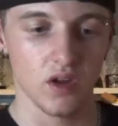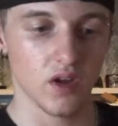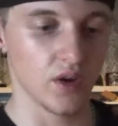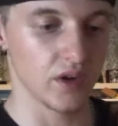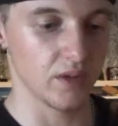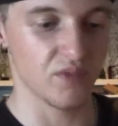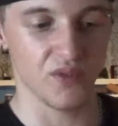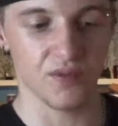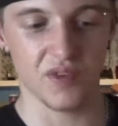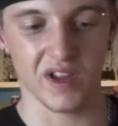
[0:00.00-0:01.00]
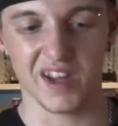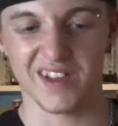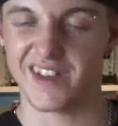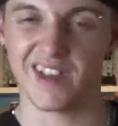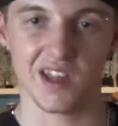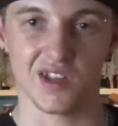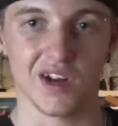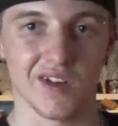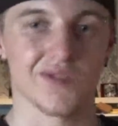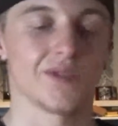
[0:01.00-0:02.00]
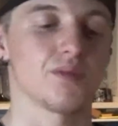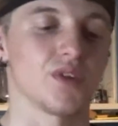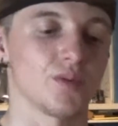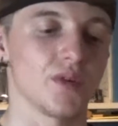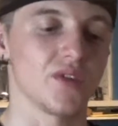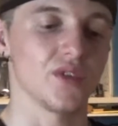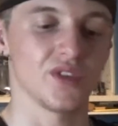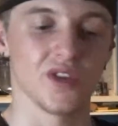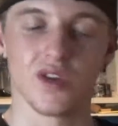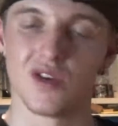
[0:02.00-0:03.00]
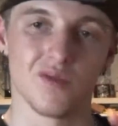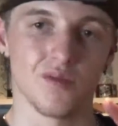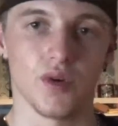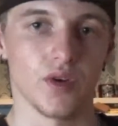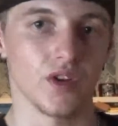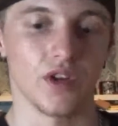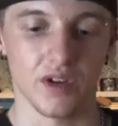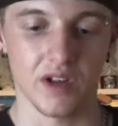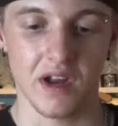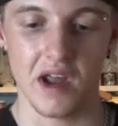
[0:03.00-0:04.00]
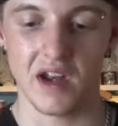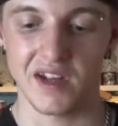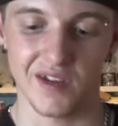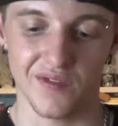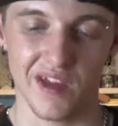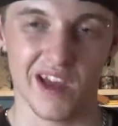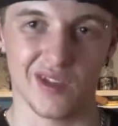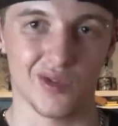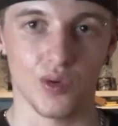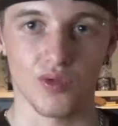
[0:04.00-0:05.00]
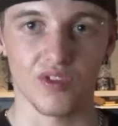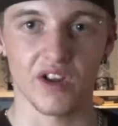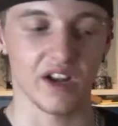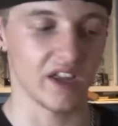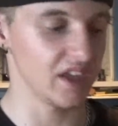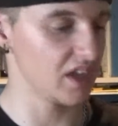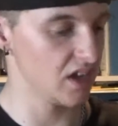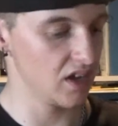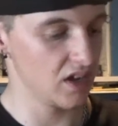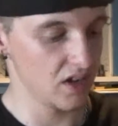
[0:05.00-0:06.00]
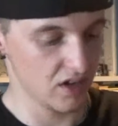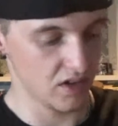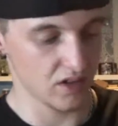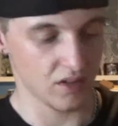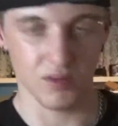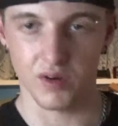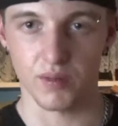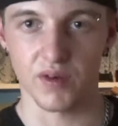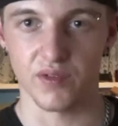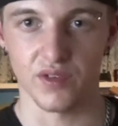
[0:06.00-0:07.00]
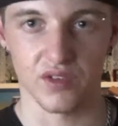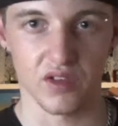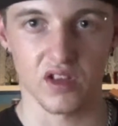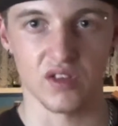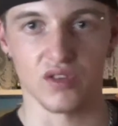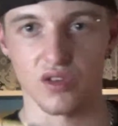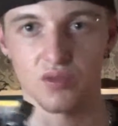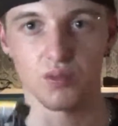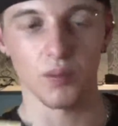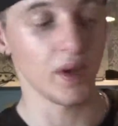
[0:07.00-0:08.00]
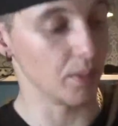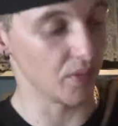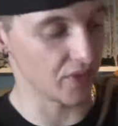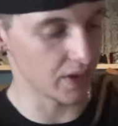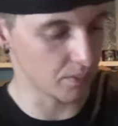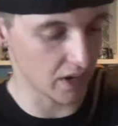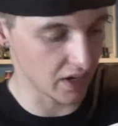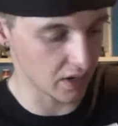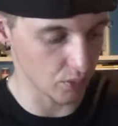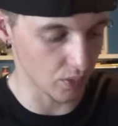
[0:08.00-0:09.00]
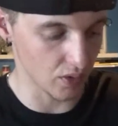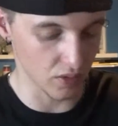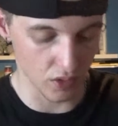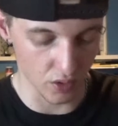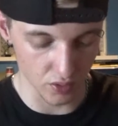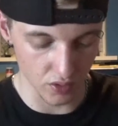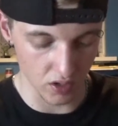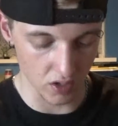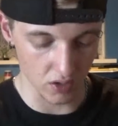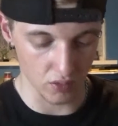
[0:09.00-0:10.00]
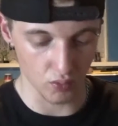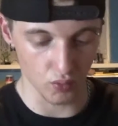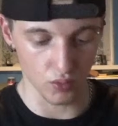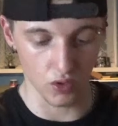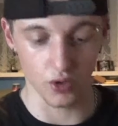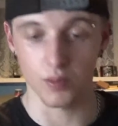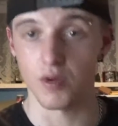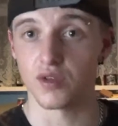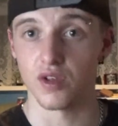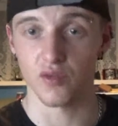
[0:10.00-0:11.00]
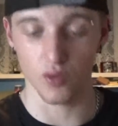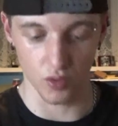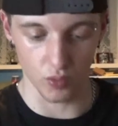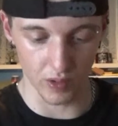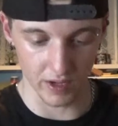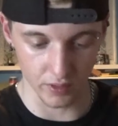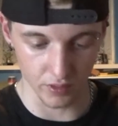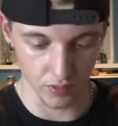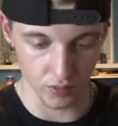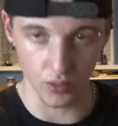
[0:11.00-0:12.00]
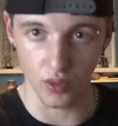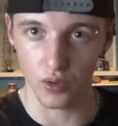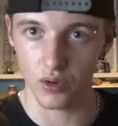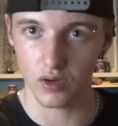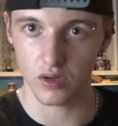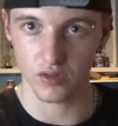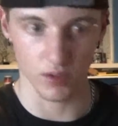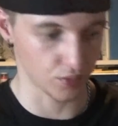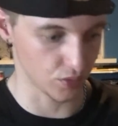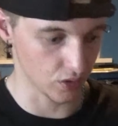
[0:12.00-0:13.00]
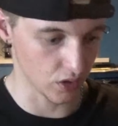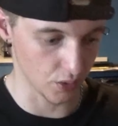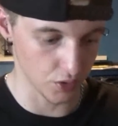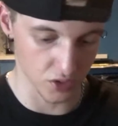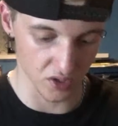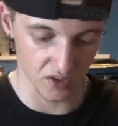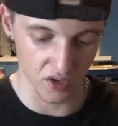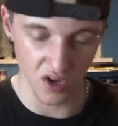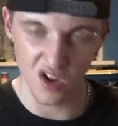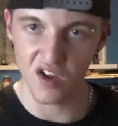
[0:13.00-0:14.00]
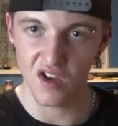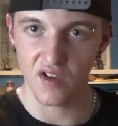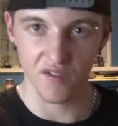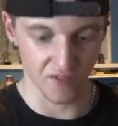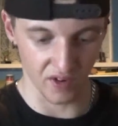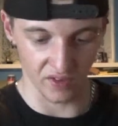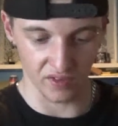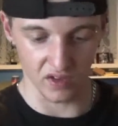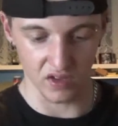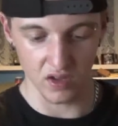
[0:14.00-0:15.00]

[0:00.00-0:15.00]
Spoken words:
Only thing is that I don't have sprung buffers, but you don't need any of that at all really. Sprung buffers is just what people think make a locomotive or wagon or some sort of coach look fancy.